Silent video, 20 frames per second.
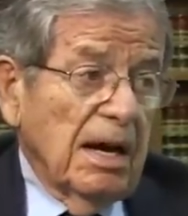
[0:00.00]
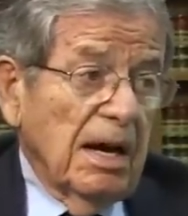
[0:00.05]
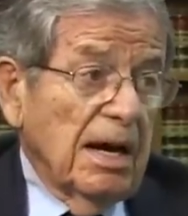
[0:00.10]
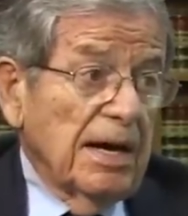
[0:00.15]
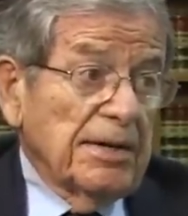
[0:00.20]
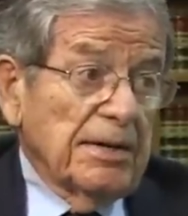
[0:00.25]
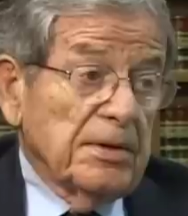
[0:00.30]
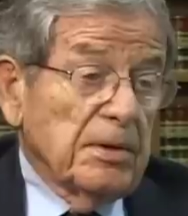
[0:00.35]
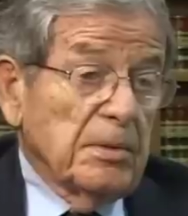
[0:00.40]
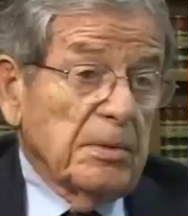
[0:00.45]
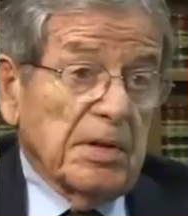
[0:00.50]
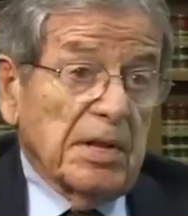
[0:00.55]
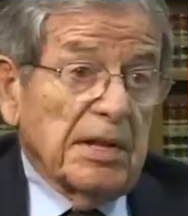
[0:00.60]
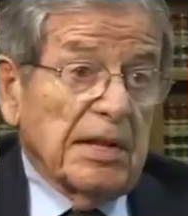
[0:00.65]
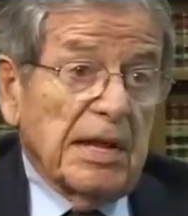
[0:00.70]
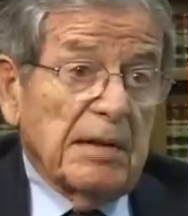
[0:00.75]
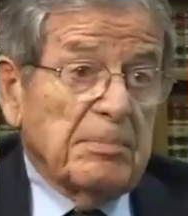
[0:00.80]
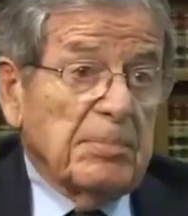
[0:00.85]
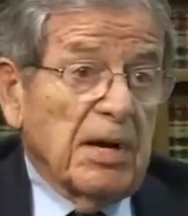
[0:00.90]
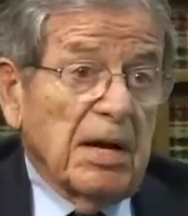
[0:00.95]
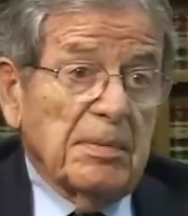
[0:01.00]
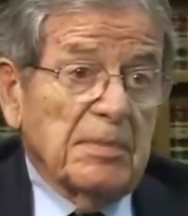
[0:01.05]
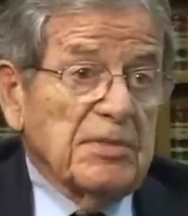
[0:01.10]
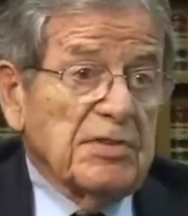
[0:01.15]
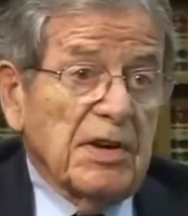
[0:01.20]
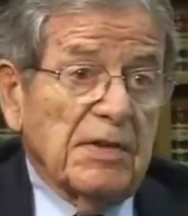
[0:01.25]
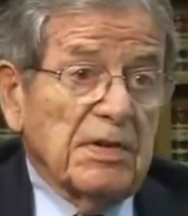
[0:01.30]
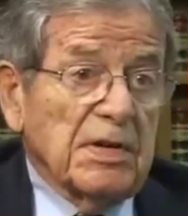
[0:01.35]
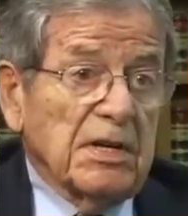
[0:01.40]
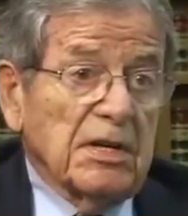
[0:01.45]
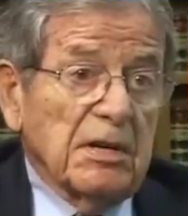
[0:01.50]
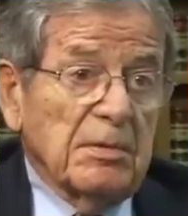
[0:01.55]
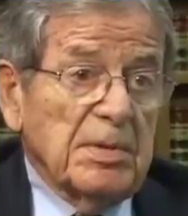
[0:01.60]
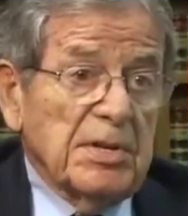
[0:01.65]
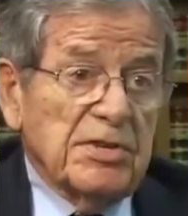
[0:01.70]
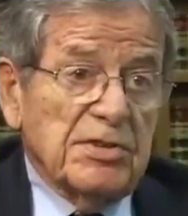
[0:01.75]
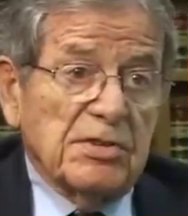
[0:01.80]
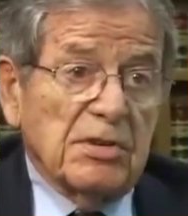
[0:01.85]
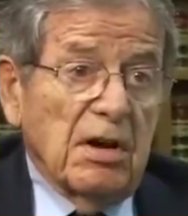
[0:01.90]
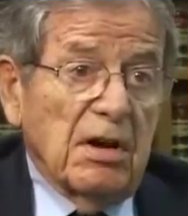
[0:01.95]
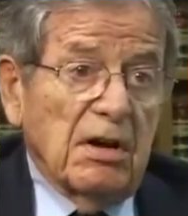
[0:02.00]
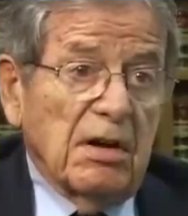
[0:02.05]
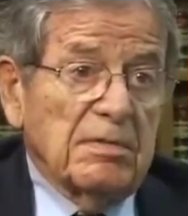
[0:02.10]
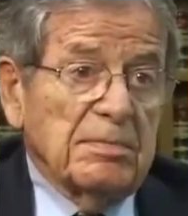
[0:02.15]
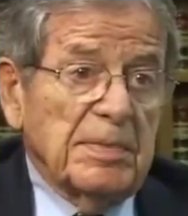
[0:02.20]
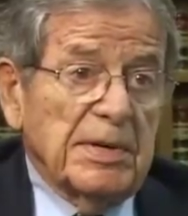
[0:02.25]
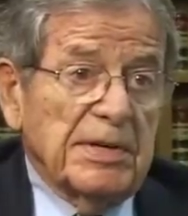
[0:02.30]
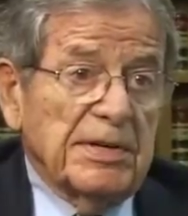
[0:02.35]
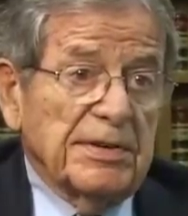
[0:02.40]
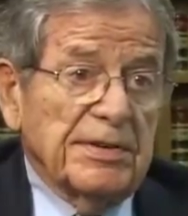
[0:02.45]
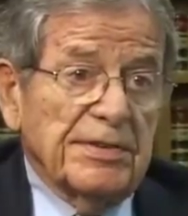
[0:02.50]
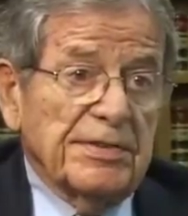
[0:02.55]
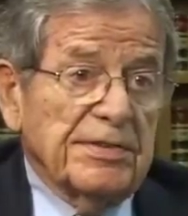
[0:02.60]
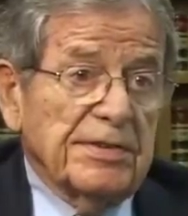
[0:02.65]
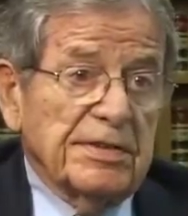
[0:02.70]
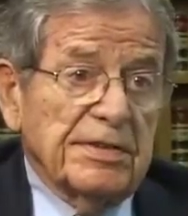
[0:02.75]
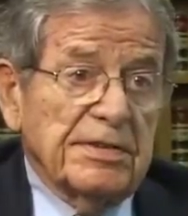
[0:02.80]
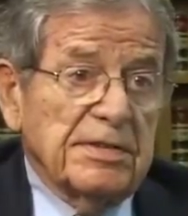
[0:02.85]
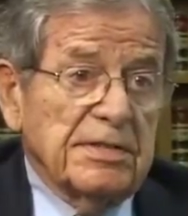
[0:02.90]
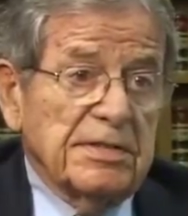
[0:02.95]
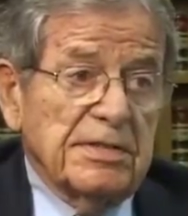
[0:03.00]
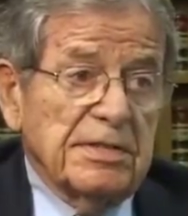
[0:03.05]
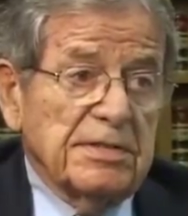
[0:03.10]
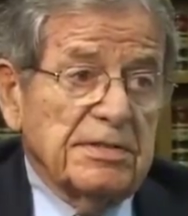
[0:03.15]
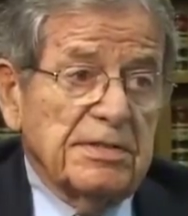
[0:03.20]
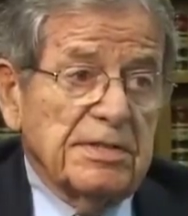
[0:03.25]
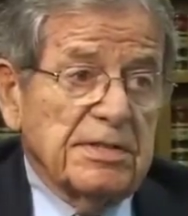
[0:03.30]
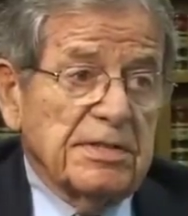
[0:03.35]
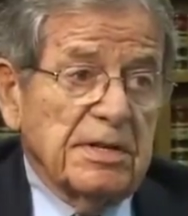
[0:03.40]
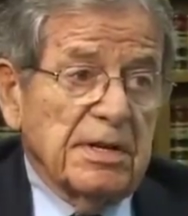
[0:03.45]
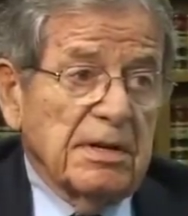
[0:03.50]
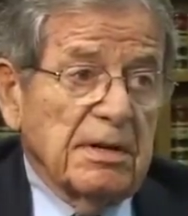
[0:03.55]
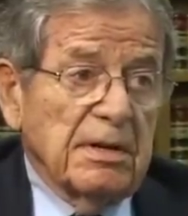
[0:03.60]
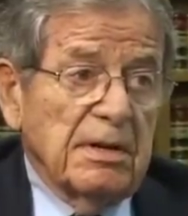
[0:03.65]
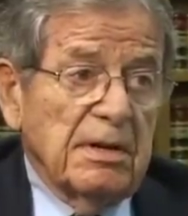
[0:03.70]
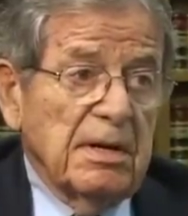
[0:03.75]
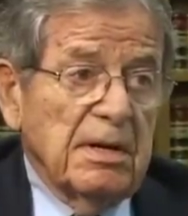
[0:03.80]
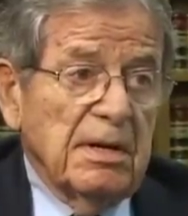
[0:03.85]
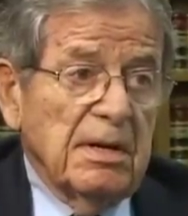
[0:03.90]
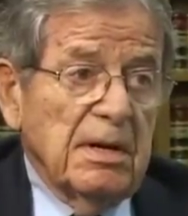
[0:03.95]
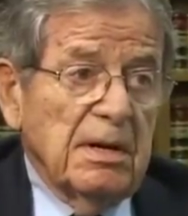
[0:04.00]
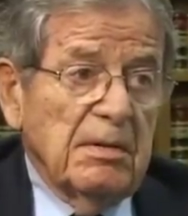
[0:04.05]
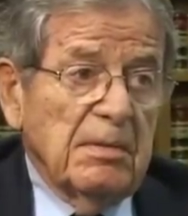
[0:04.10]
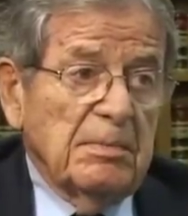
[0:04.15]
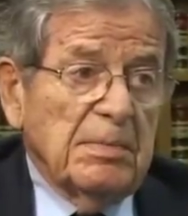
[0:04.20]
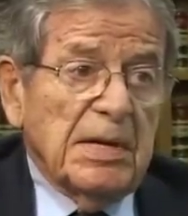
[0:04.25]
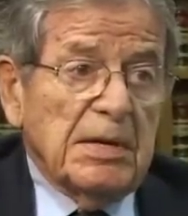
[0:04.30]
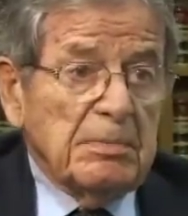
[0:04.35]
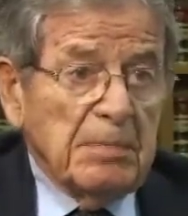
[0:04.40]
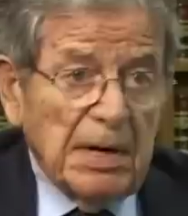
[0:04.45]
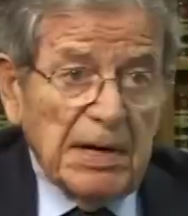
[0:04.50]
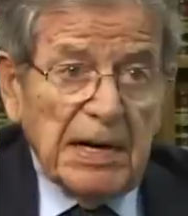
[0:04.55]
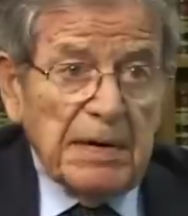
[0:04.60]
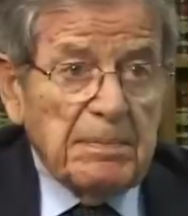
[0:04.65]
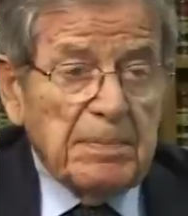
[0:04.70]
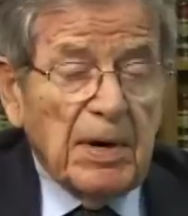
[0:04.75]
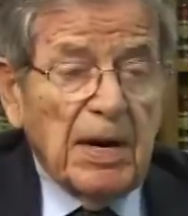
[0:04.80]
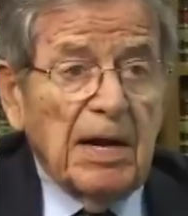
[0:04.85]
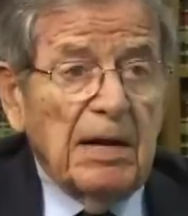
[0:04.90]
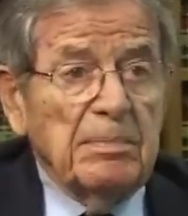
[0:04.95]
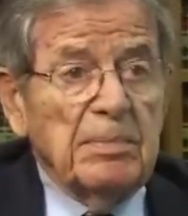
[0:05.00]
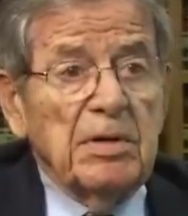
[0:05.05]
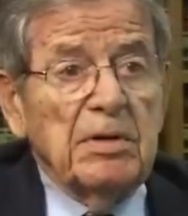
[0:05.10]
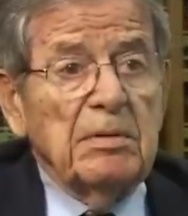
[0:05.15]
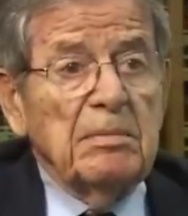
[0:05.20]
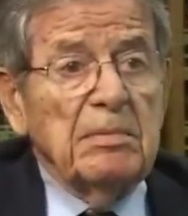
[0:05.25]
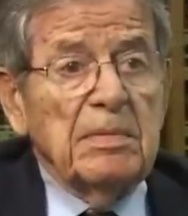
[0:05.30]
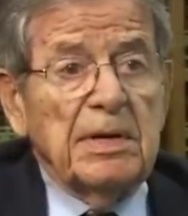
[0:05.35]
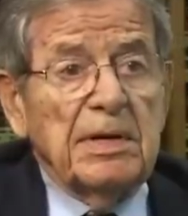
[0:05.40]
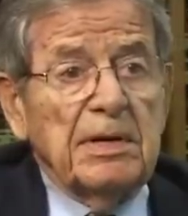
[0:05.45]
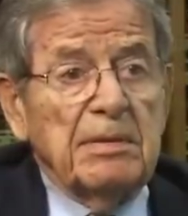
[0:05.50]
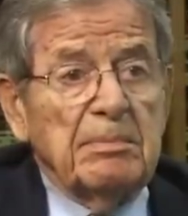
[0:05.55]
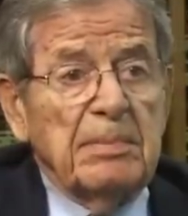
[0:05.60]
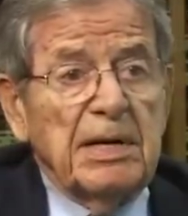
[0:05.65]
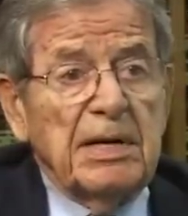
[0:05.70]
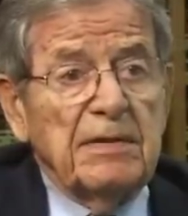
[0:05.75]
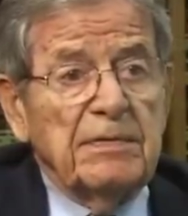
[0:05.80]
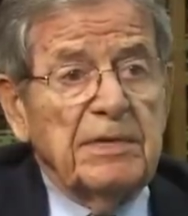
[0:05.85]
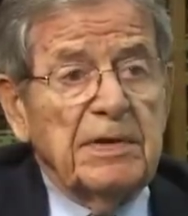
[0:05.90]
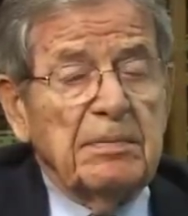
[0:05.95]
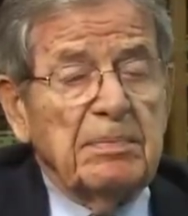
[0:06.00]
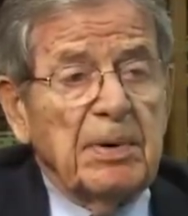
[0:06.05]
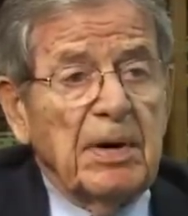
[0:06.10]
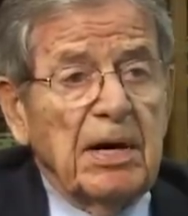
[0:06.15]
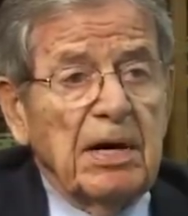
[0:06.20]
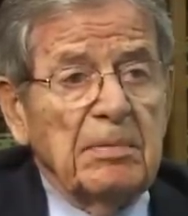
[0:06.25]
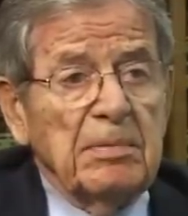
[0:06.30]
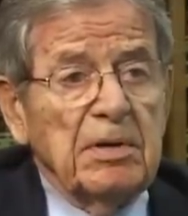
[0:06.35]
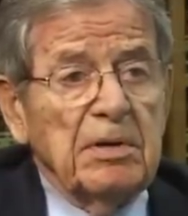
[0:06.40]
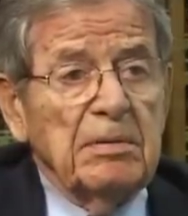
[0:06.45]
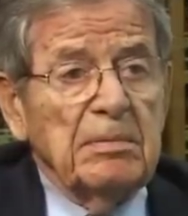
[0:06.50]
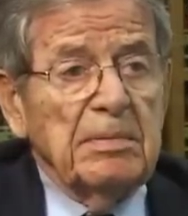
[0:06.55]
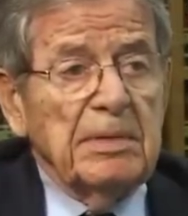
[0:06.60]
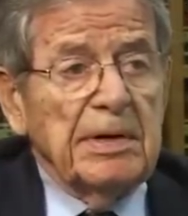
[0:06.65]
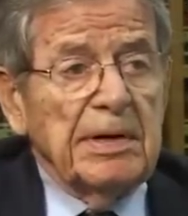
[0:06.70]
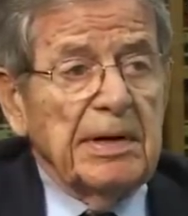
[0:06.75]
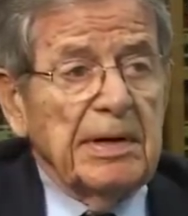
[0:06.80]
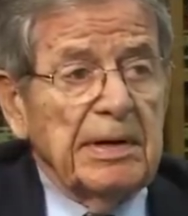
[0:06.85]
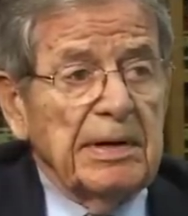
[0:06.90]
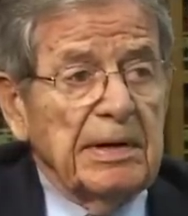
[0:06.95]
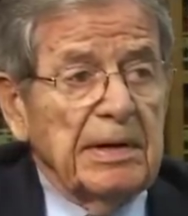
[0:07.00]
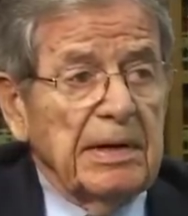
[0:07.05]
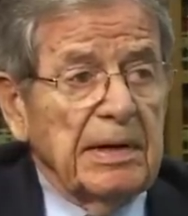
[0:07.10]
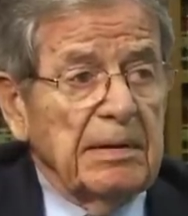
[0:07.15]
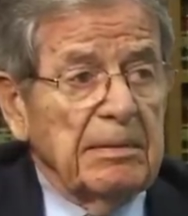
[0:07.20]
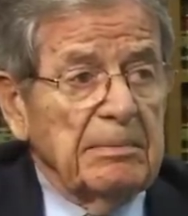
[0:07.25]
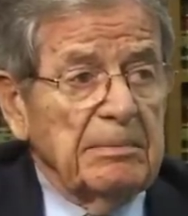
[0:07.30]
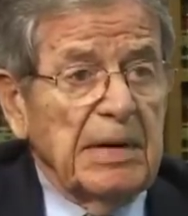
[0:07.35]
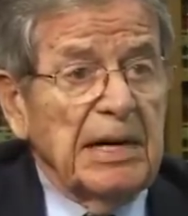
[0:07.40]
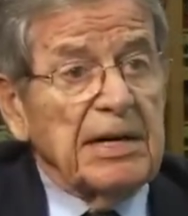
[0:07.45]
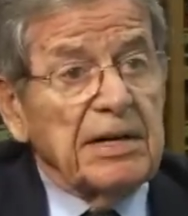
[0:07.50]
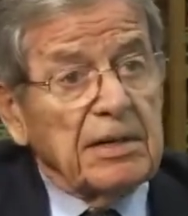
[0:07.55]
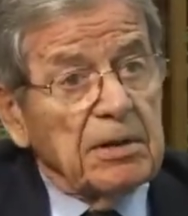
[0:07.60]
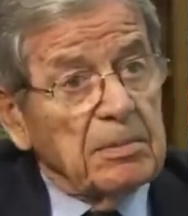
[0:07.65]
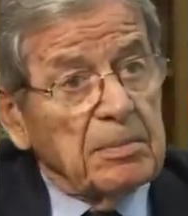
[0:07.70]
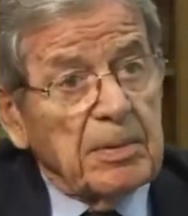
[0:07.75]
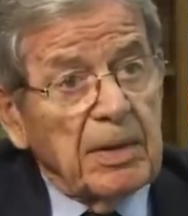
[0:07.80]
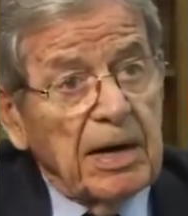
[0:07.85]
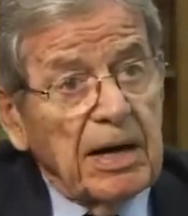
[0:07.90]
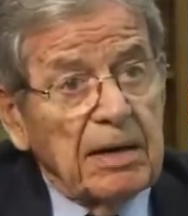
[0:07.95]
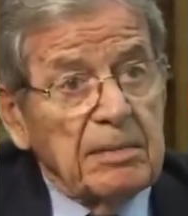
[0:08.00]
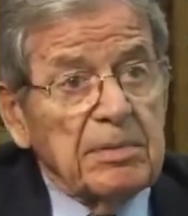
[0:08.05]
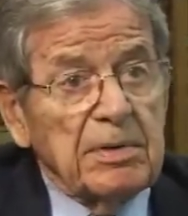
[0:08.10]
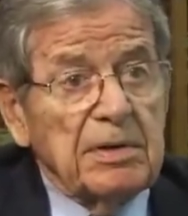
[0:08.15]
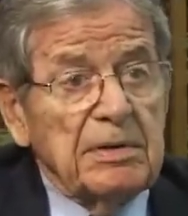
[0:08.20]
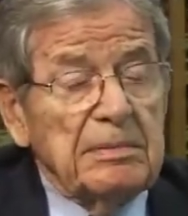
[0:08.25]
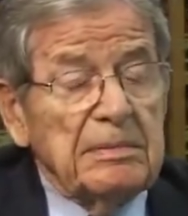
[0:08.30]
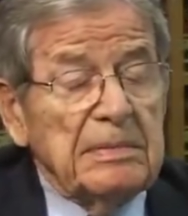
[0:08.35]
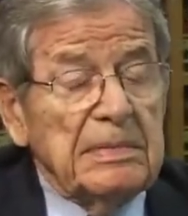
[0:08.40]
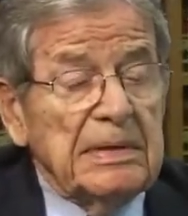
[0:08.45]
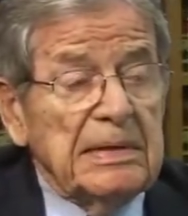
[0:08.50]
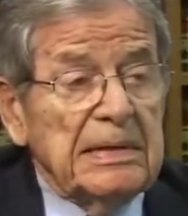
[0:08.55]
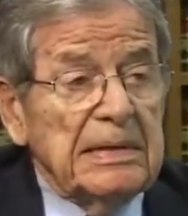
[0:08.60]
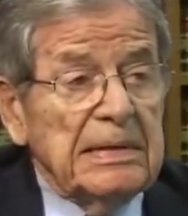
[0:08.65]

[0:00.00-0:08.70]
I don't know whether that problem's ever going to be solved because it's, it's just a big money problem and benefit problem and uh, medical problem.